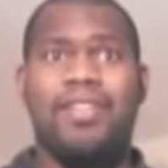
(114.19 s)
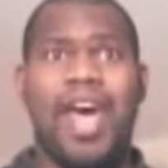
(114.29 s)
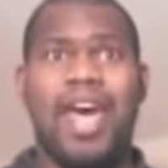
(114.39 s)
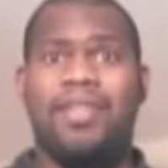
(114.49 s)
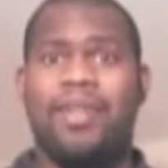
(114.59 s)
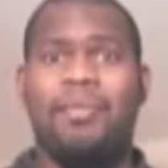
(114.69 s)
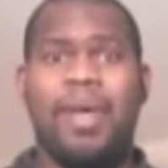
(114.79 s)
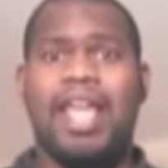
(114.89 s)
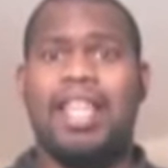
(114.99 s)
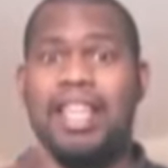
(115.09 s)
that they'll
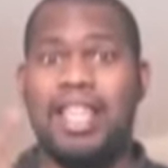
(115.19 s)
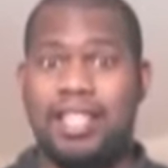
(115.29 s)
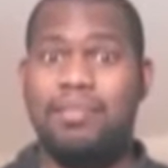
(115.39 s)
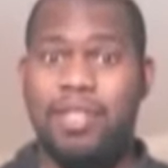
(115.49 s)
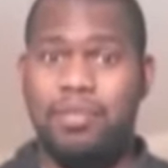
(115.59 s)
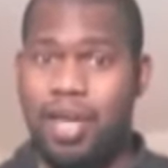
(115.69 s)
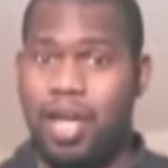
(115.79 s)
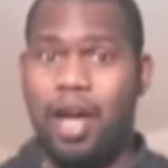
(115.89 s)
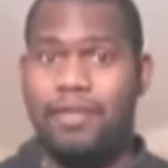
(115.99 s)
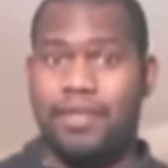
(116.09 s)
make this much
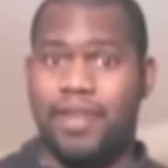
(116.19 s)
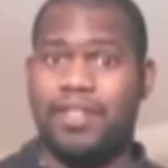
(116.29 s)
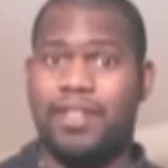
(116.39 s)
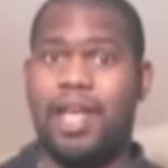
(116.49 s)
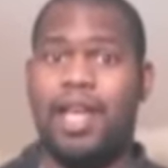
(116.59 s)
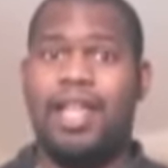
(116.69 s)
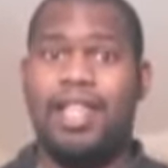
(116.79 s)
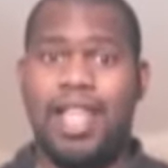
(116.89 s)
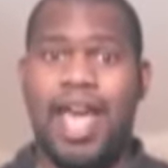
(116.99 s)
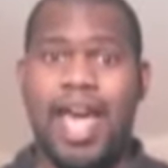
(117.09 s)
money off of us
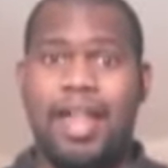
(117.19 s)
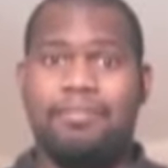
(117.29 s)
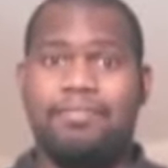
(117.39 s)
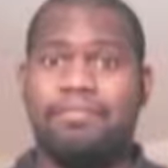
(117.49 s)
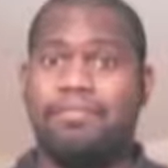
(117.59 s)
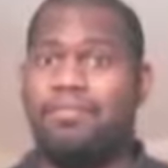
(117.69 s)
that